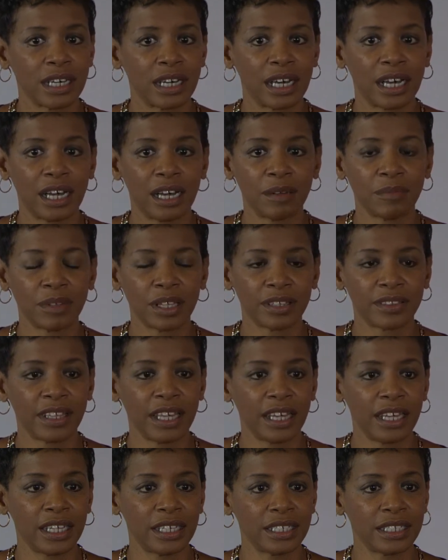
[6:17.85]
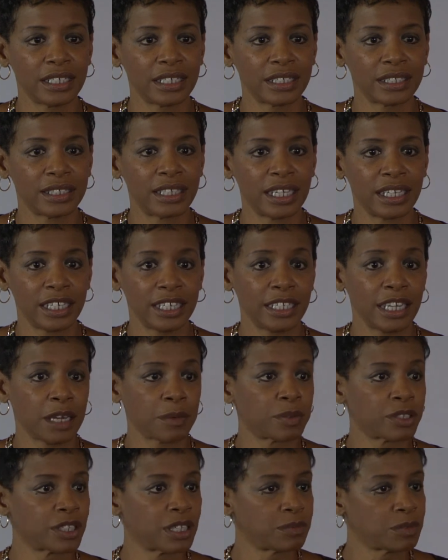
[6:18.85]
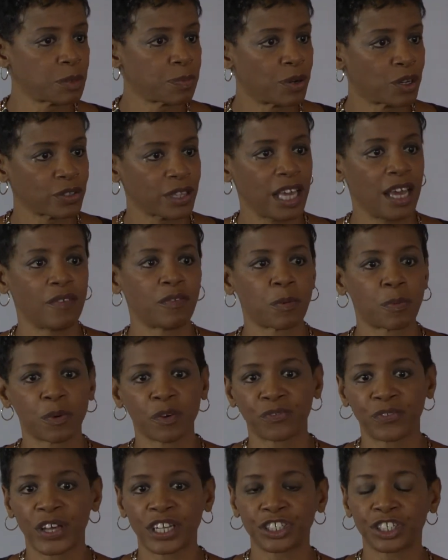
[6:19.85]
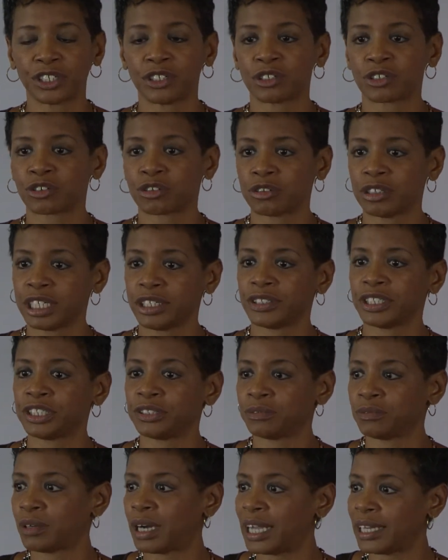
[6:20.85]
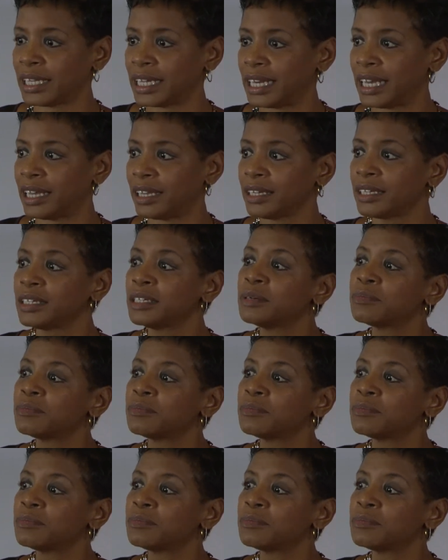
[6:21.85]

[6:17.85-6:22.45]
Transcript: that enable them to both have a professional career and do well at it,